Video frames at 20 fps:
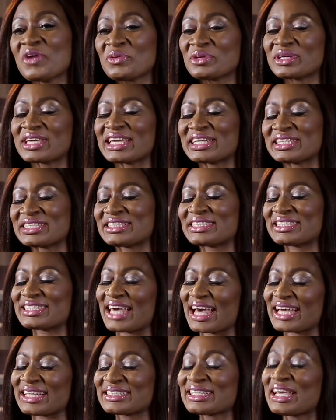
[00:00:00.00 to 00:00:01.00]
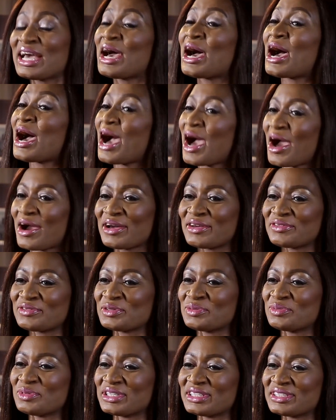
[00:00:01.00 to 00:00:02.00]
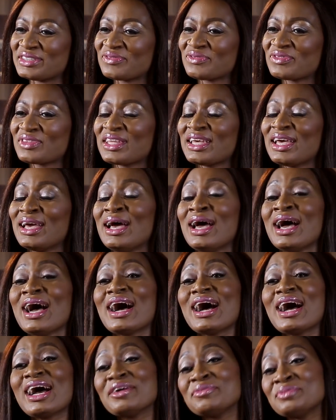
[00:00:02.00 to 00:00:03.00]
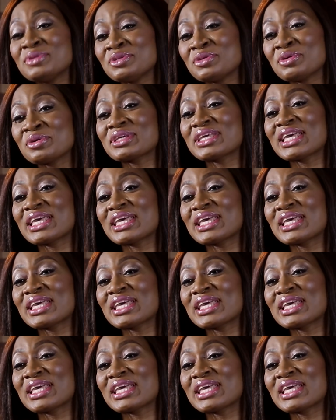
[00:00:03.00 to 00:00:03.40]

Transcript: before we get into that, how have you been? I've been